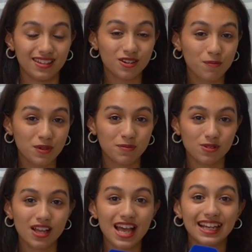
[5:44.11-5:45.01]
that young
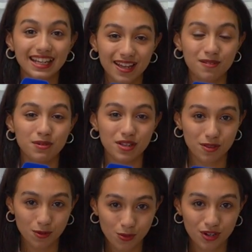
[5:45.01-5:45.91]
people can
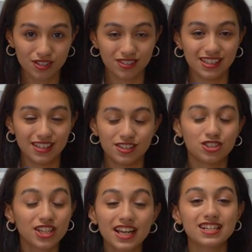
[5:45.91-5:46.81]
be the world,
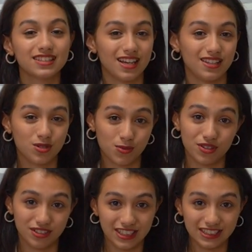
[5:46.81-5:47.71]
the change that this
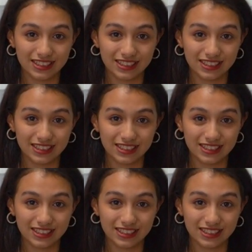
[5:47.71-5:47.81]
world